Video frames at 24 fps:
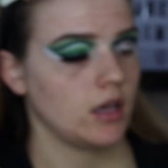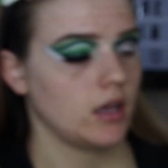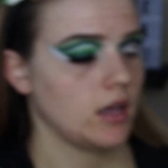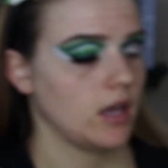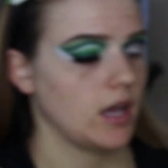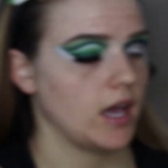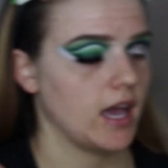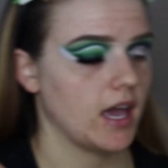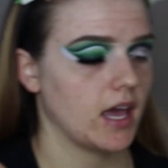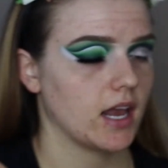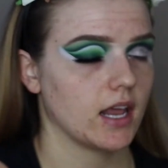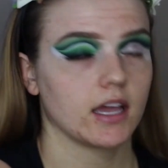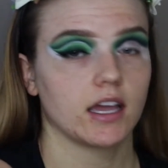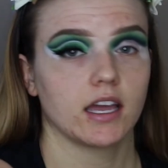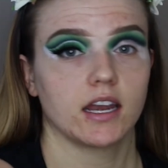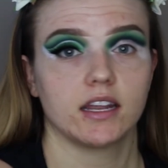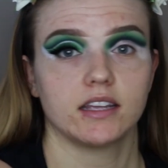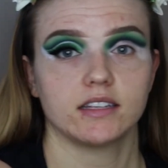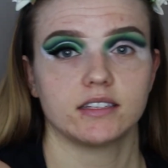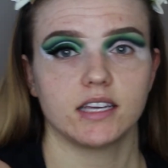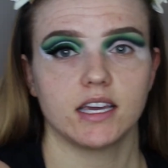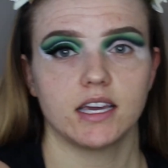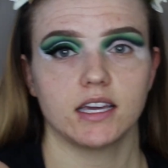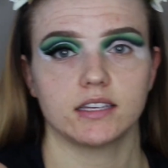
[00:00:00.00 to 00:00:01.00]
And I'm
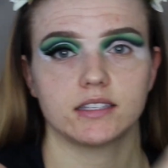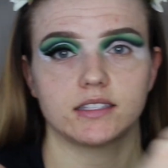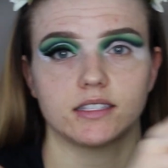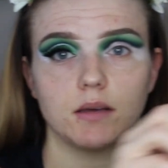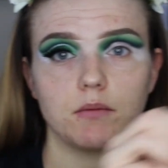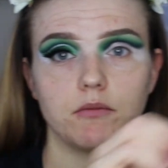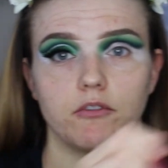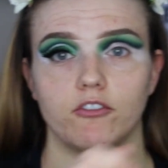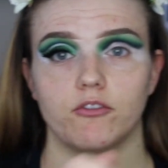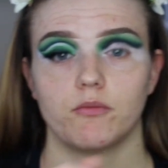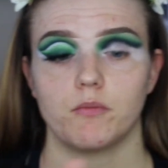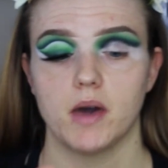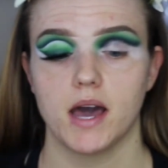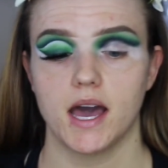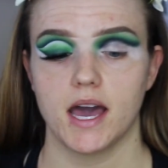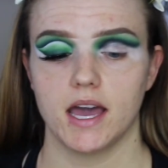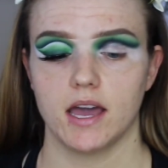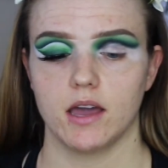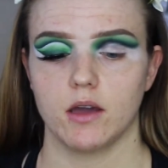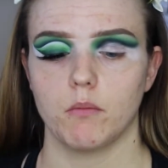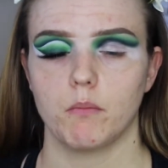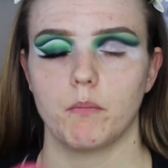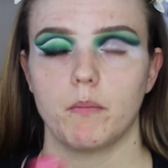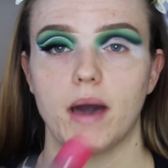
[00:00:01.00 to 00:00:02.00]
gonna take some of
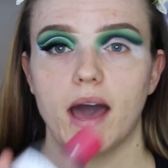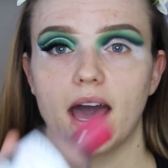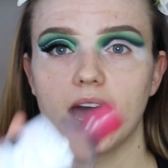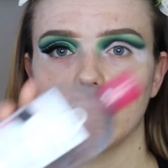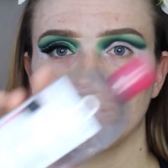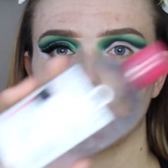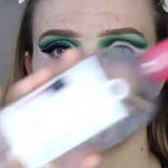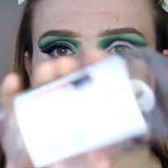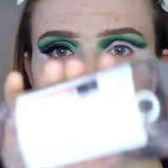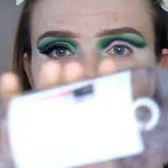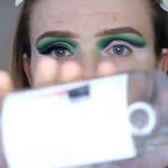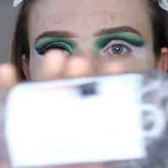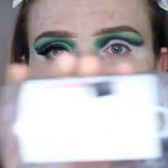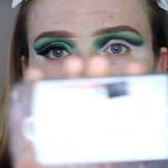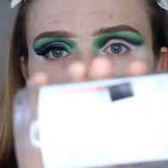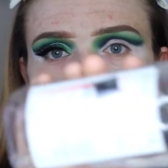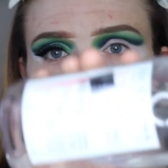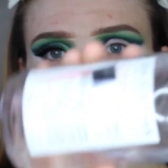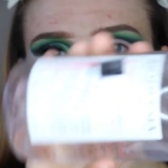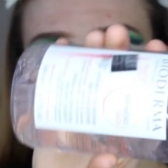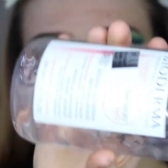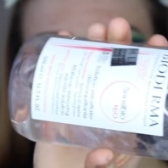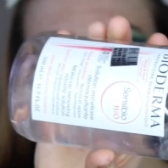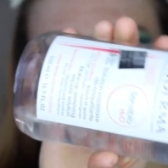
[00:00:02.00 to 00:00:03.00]
my
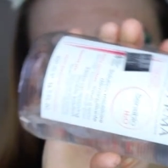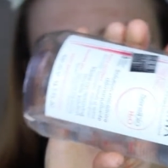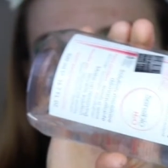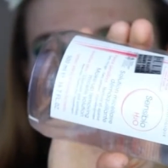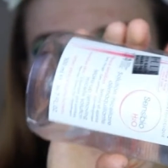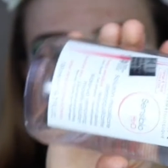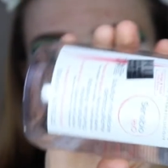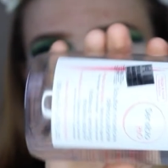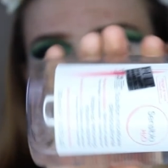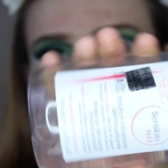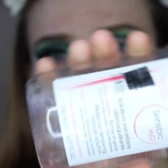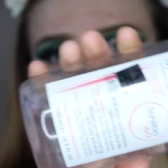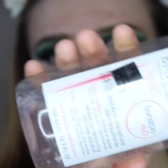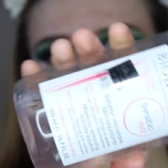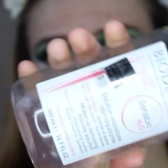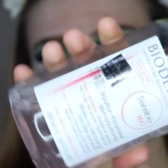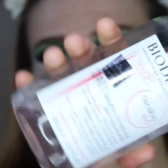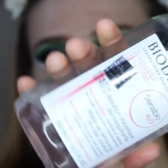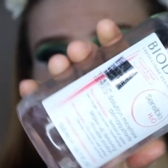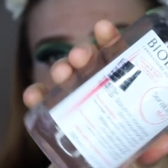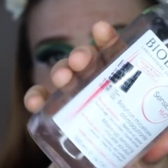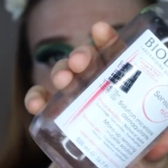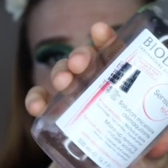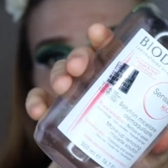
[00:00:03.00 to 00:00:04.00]
Bioderma
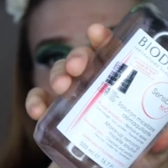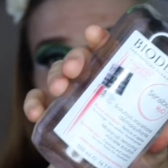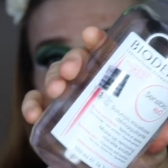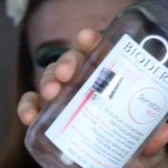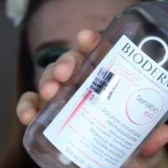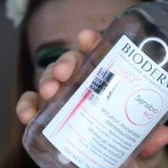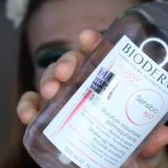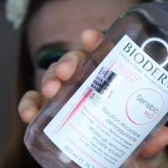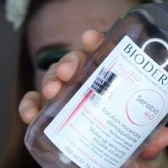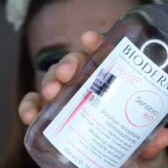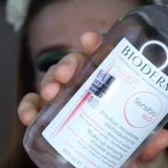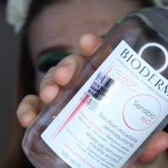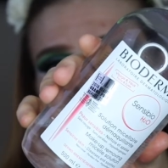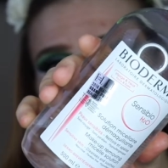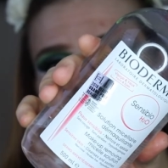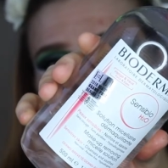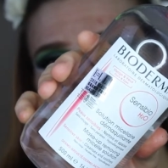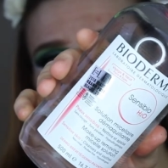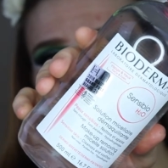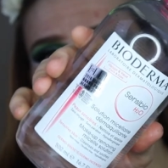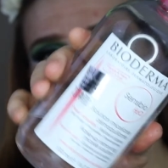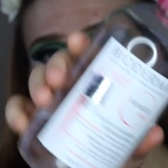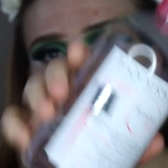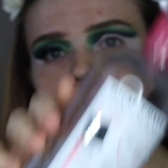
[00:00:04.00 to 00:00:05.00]
micellar
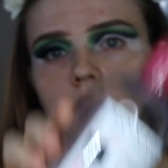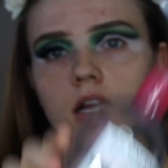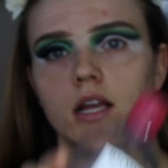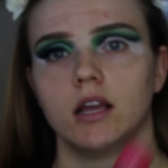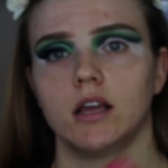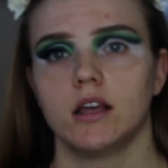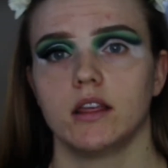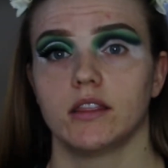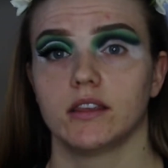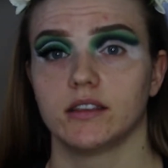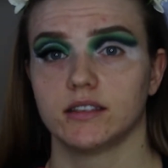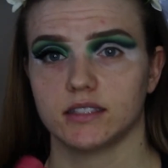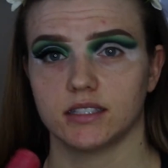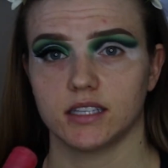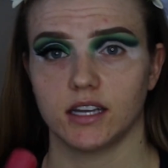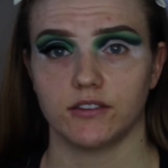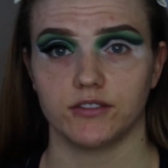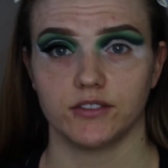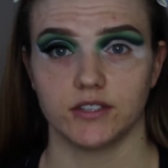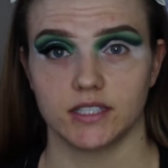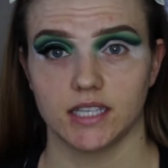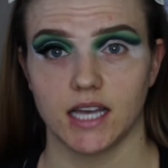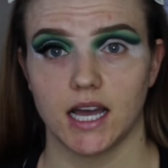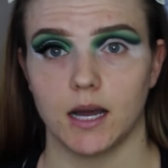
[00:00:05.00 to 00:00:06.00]
water. This
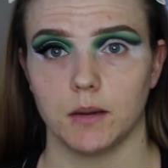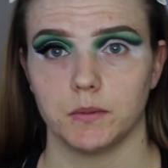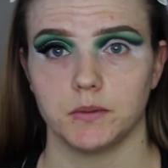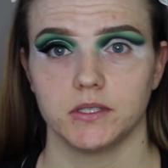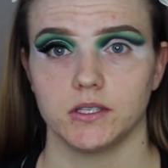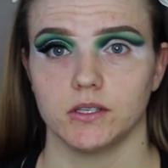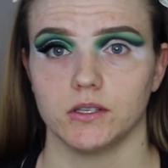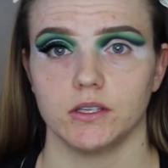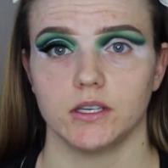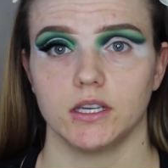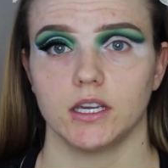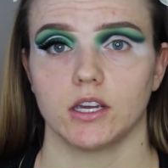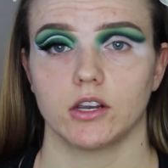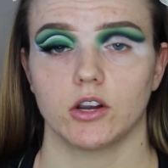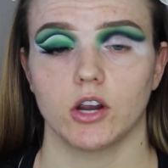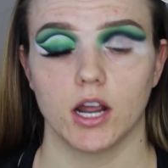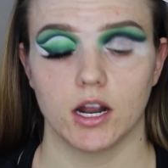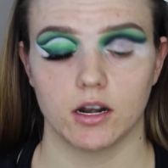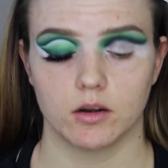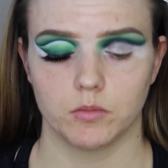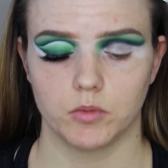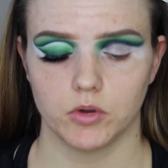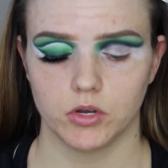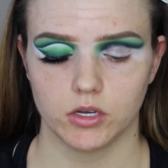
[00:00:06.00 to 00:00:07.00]
stuff is absolutely
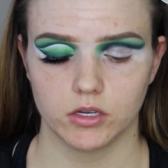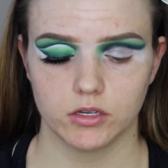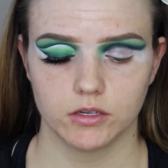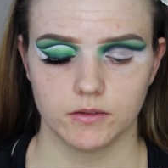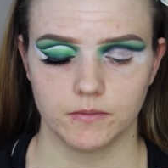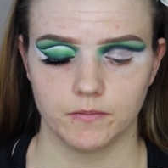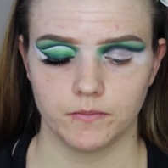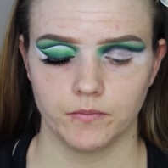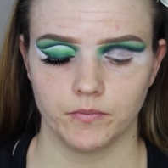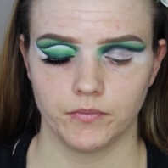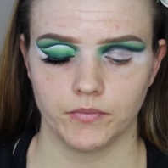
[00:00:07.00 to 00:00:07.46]
incredible.